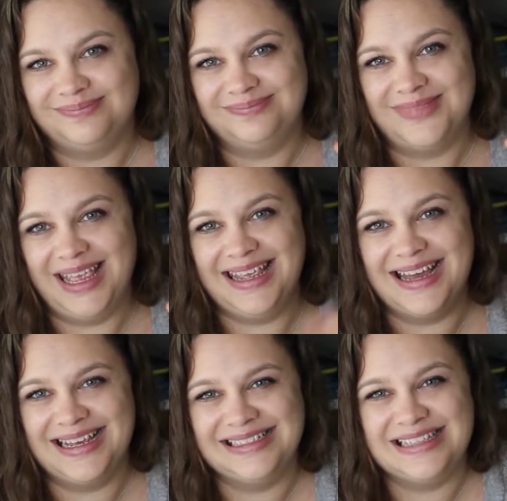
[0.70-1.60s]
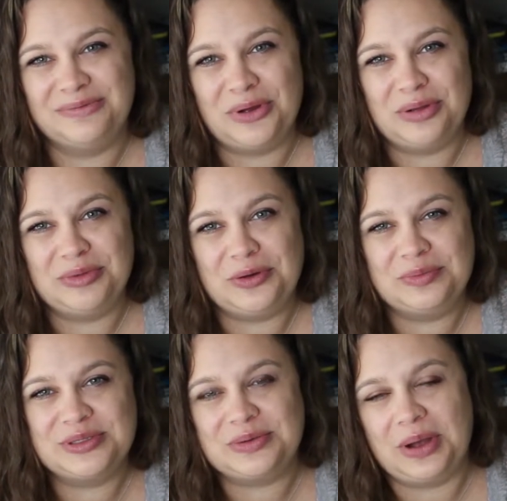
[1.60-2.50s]
Hey guys, and welcome to
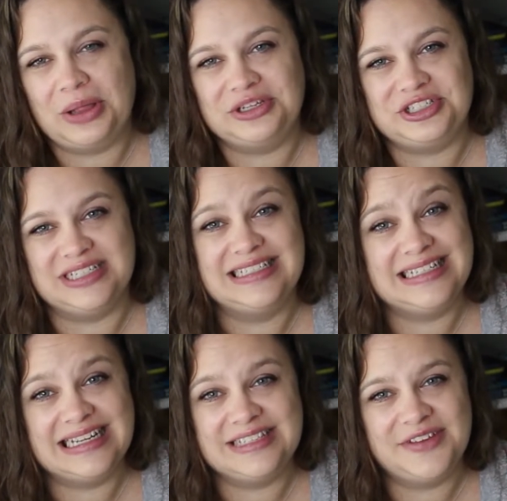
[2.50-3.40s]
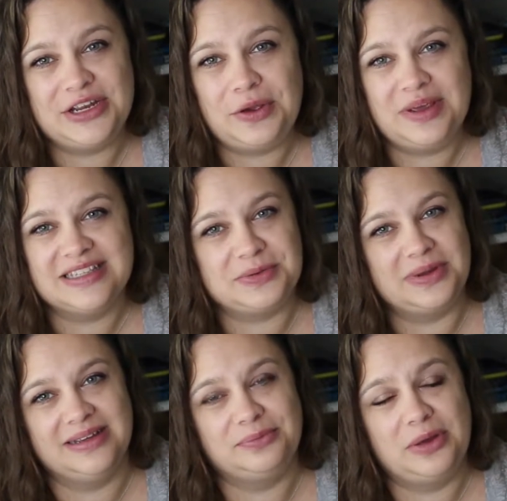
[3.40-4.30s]
Homeschool-ology. Today's video is
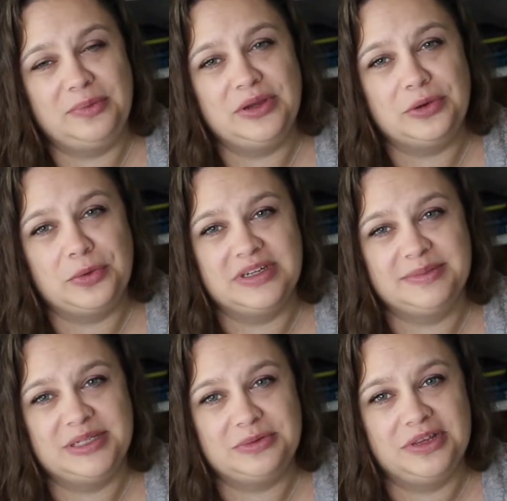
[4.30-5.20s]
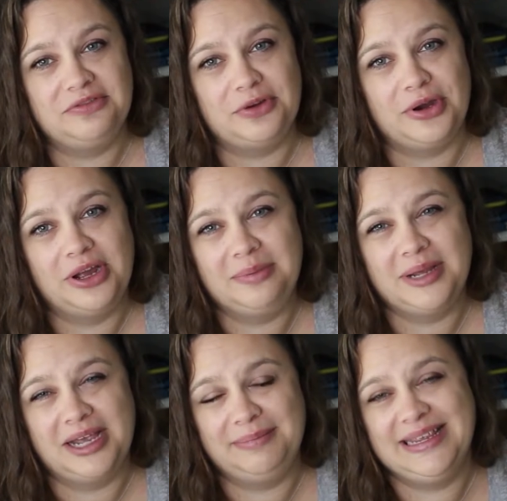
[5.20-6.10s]
what we are going to be doing for our
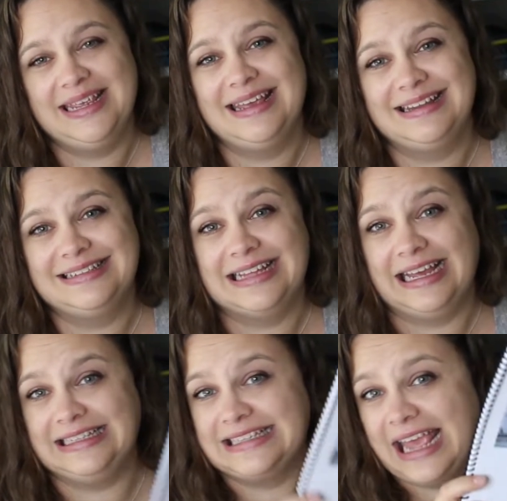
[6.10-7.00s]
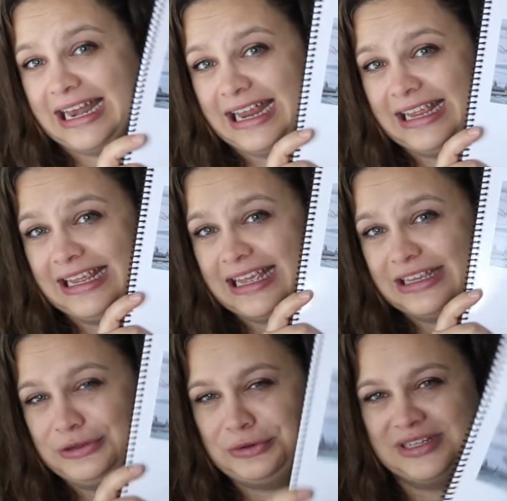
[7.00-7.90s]
upcoming
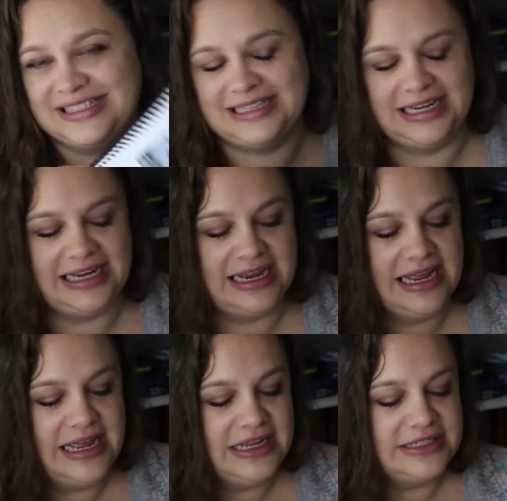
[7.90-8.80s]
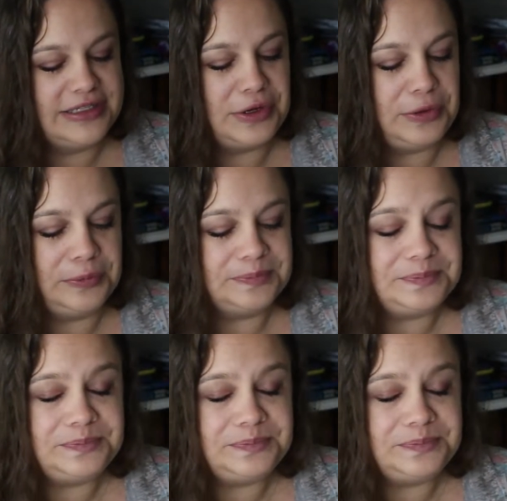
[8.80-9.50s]
Titanic Unit Study. So